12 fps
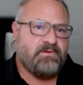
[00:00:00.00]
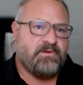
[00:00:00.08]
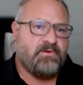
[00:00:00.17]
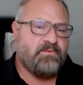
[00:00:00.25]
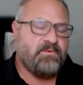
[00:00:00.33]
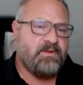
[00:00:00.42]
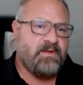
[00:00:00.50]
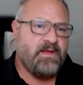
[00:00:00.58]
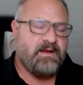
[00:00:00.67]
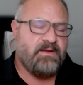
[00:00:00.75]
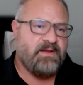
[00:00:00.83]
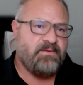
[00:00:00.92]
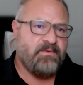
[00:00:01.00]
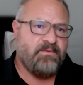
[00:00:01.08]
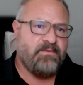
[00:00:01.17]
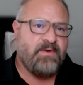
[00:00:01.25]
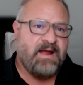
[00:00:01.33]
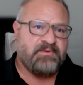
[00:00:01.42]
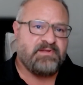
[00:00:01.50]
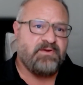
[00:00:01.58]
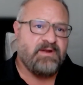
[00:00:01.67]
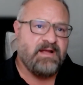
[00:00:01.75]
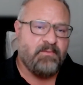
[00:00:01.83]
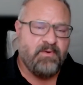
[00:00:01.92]
so anyway, wrap
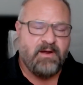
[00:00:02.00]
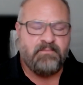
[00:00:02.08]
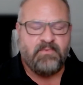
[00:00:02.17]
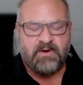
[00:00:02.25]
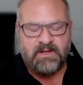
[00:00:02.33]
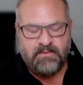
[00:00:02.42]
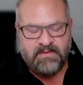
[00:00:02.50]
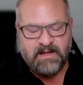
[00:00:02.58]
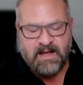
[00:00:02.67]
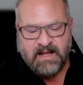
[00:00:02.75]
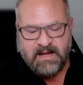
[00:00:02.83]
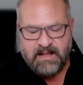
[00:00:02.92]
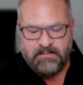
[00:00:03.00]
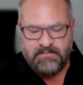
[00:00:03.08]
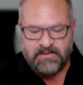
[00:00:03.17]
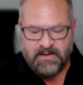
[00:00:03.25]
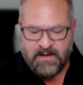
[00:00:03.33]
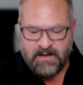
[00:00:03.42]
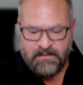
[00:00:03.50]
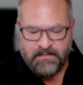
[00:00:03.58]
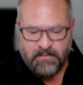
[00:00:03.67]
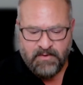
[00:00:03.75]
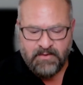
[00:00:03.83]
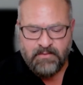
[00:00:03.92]
shooting. I'm, I'm working with a guy named uh,
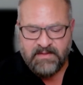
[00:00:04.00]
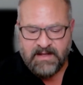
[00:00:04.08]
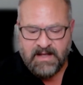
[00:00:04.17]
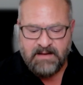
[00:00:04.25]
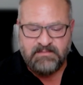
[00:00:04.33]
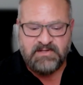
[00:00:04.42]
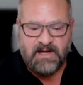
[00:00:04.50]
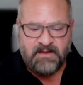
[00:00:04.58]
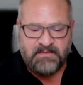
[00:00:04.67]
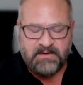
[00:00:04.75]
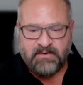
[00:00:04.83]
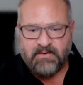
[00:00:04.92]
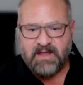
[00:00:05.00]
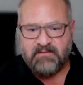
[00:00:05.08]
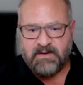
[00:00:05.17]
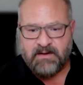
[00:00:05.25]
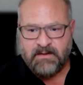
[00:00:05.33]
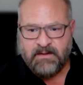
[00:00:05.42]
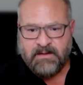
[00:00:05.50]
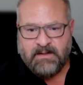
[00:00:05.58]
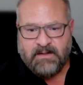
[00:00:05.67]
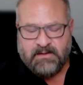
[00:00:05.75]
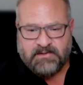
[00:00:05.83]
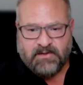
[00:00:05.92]
I'm working with a guy named Jonathan Craven.
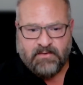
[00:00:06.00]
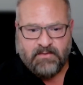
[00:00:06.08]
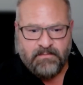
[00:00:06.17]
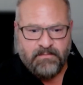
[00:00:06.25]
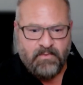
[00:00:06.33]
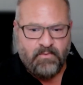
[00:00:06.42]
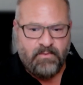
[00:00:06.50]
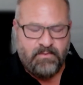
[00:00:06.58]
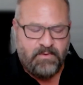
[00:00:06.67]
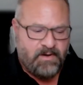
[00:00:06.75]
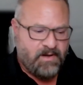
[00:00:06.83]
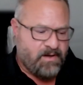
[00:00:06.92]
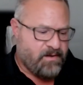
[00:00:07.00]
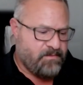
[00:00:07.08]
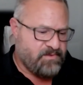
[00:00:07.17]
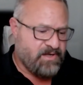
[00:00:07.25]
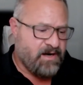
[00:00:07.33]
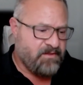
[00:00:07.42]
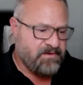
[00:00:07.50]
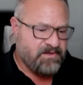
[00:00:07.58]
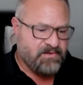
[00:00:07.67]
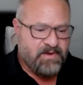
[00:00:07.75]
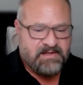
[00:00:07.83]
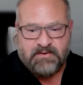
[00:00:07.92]
So uh, Jonathan
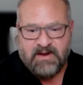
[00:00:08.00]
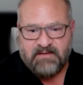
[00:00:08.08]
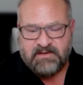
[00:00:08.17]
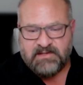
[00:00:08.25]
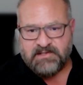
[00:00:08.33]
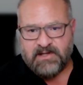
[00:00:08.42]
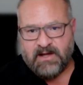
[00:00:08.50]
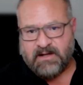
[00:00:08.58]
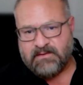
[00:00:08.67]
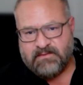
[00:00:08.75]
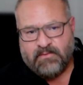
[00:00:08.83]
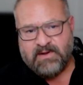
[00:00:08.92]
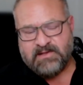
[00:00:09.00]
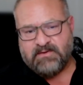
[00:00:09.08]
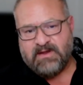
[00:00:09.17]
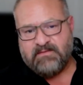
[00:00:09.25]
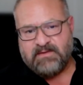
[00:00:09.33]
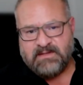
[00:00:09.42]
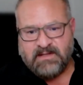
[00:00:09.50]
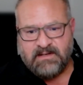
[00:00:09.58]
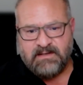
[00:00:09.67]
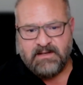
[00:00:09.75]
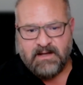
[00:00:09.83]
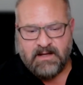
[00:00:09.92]
is Wes Craven's son. Wes Craven
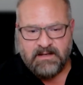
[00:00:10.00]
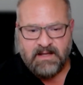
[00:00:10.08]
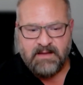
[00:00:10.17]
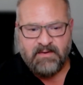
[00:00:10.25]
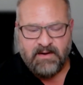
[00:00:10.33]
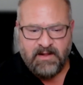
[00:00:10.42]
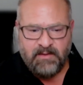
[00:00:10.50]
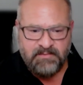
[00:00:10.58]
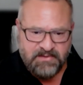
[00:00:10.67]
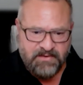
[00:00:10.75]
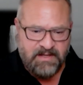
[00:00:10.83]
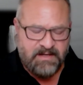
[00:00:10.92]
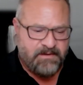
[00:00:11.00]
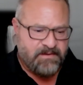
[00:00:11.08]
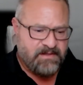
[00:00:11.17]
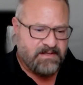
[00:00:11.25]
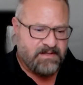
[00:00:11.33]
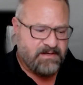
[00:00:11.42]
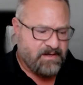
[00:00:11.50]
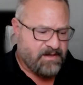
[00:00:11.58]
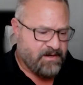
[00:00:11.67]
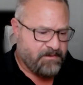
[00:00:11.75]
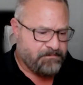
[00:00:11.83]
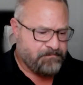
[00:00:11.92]
did uh, Nightmare on Elm Street. He did
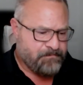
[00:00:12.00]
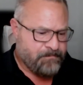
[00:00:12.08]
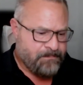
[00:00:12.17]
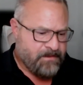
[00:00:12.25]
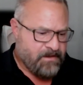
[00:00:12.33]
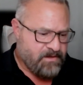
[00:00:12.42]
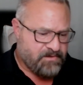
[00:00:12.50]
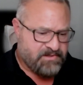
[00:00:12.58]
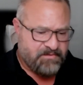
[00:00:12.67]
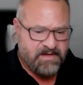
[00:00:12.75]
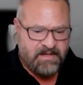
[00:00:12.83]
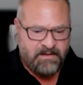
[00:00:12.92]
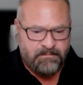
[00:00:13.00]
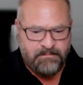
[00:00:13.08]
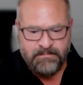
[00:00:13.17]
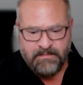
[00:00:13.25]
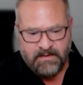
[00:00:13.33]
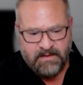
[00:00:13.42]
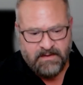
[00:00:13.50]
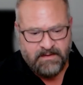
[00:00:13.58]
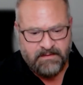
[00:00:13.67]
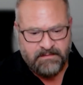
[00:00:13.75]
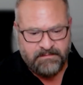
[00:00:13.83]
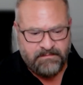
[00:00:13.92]
um, you know Scream,
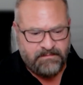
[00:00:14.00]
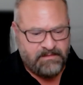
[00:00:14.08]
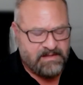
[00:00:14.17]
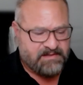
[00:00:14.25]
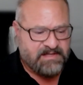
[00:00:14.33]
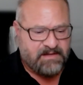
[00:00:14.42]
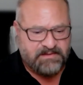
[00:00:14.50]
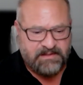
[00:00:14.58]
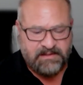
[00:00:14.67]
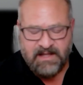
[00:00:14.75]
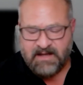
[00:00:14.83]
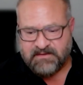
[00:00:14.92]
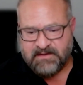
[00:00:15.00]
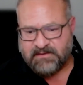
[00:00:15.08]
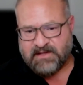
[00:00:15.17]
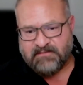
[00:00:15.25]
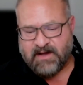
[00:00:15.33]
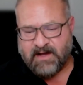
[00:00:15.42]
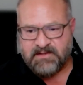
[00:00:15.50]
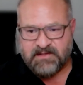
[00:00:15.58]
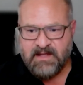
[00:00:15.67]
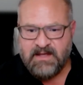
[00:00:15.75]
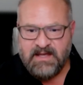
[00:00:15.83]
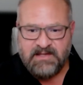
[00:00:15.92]
uh, Last House on the Left, Hills Have Eyes.
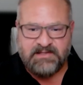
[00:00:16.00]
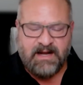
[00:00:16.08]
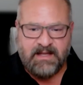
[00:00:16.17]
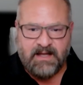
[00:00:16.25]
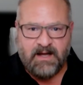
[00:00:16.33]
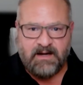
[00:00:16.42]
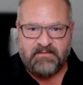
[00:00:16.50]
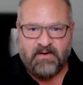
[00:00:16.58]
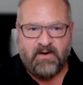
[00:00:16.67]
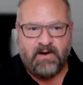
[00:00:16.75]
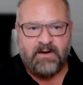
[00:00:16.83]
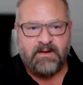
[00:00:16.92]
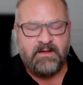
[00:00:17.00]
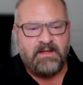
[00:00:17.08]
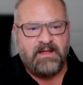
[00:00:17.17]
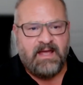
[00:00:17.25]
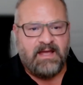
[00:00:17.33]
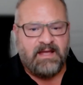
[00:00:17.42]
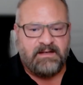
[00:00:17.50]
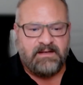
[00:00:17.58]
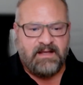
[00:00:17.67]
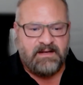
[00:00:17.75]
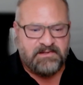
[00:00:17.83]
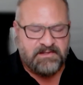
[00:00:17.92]
He's an icon of horror
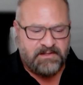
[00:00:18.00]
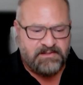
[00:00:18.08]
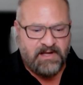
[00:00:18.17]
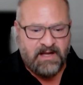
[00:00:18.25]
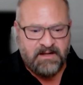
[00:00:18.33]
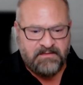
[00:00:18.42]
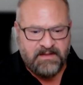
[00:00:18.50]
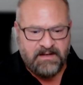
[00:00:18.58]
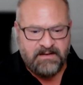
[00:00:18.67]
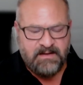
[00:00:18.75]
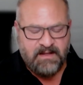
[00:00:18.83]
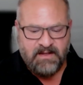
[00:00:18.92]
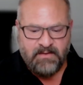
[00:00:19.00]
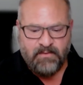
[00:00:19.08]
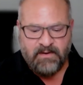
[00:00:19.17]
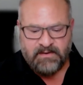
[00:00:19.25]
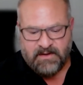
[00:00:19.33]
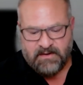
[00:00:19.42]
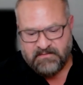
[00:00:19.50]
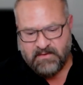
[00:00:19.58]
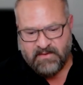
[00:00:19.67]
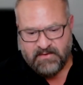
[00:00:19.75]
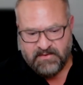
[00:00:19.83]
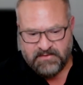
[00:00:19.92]
and and his son Jonathan uh, worked on a
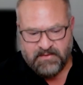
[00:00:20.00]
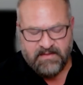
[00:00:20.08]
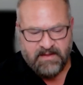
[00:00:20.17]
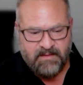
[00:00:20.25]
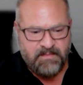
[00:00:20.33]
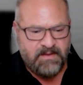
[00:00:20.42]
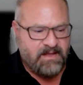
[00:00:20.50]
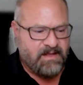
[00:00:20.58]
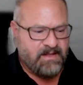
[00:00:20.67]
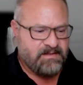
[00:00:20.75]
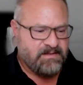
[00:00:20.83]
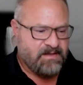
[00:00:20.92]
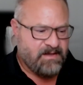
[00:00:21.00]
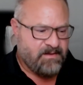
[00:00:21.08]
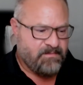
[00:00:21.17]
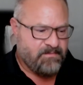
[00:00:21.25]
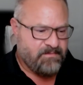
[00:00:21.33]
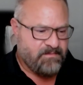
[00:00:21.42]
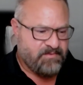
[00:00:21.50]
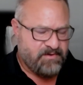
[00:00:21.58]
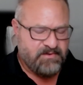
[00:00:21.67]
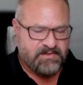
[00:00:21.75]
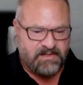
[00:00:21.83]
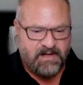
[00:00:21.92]
few of those with him and um,
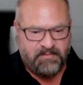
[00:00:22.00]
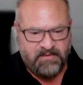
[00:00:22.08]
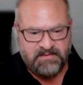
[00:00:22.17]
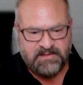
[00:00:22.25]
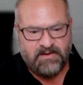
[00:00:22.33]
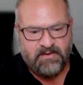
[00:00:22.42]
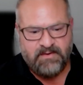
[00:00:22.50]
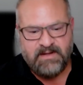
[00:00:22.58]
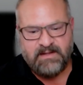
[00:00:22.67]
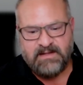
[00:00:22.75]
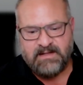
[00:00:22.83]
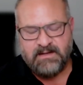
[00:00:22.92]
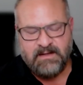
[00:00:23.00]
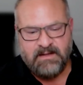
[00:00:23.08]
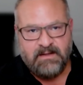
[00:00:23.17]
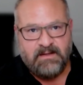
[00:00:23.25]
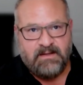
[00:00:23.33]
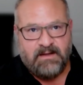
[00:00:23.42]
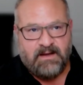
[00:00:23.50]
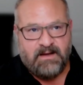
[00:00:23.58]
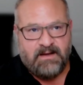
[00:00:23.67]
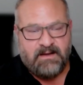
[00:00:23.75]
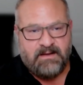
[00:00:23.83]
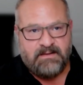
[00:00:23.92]
produced a couple of his own, and then
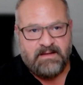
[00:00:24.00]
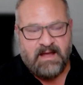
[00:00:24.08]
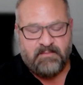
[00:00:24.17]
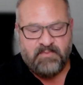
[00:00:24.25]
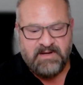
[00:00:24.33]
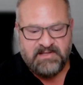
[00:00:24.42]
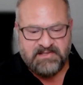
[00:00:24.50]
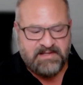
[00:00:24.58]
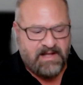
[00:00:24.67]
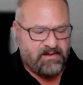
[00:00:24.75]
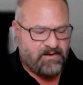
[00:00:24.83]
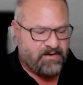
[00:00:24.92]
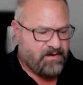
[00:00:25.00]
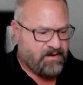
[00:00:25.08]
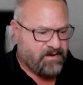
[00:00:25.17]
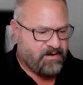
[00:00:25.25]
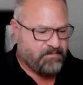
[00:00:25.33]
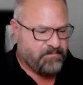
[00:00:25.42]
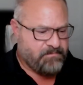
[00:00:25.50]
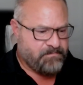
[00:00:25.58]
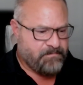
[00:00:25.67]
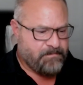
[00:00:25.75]
uh, had a pretty stellar um,